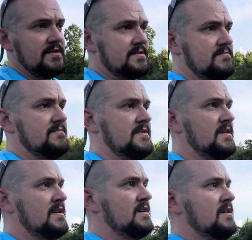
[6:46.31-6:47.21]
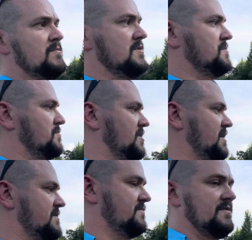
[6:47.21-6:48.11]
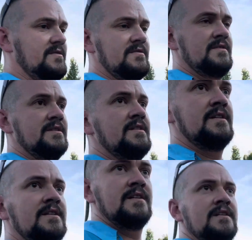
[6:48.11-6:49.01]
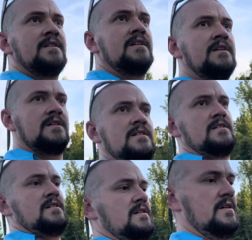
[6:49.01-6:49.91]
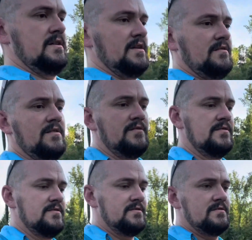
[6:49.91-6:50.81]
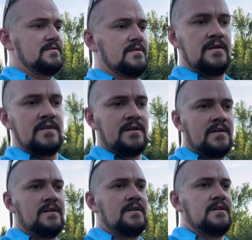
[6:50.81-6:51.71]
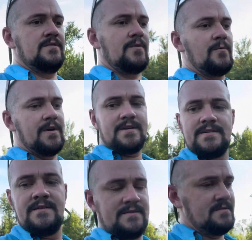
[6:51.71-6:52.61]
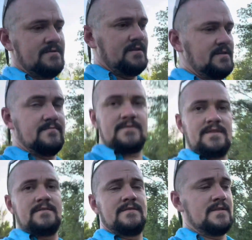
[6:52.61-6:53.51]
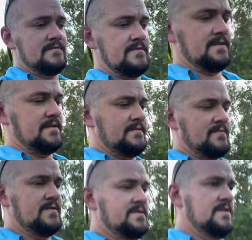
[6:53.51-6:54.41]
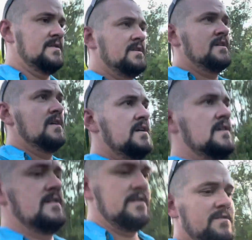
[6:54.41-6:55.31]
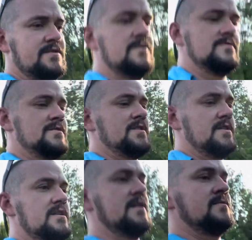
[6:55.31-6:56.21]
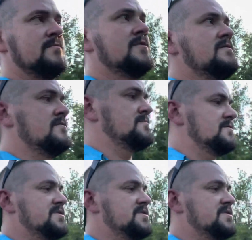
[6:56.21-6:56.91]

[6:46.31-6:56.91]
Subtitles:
It's been planted for, I don't know, 3 weeks. Hasn't really done much. Y'all excuse the shaky camera. My arms are